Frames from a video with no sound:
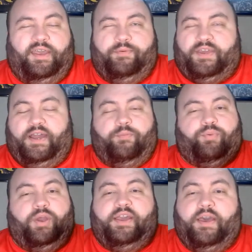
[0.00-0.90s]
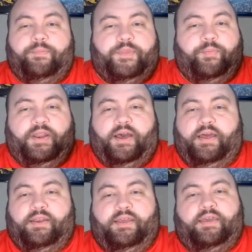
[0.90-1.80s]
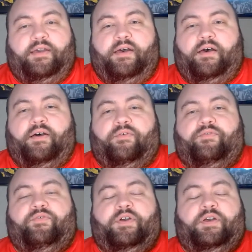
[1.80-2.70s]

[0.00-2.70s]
It would kind of break up the monotony of